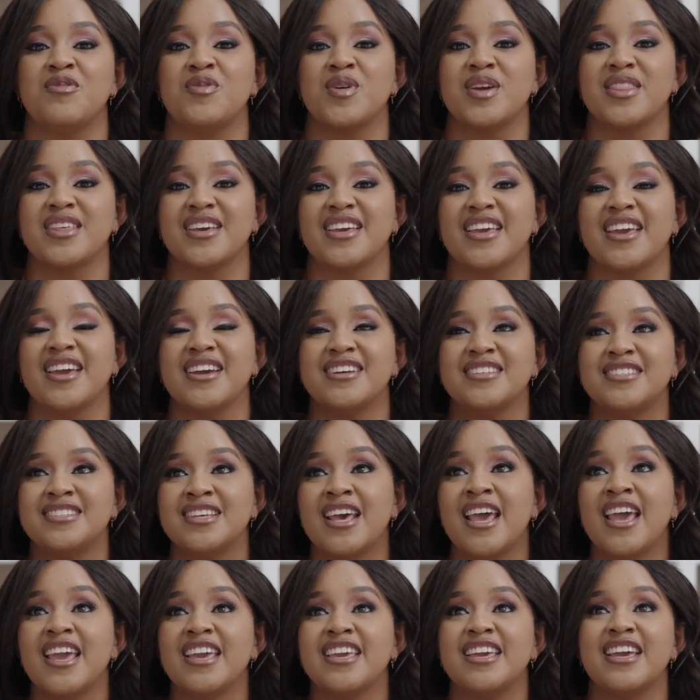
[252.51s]
where the kids
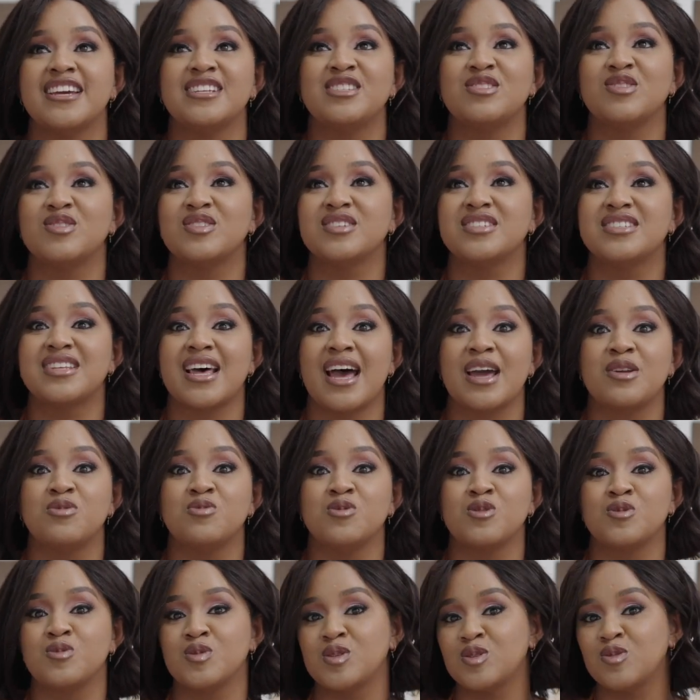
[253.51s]
get to decide
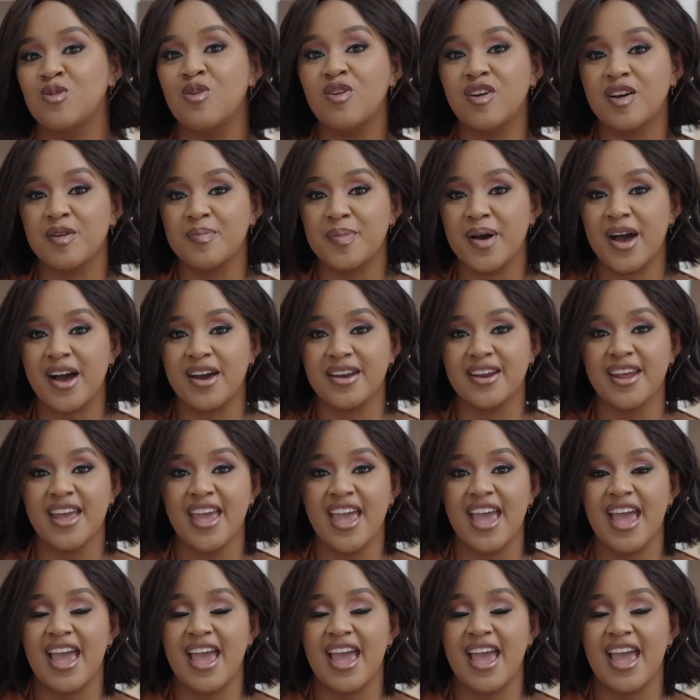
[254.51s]
what we talk about,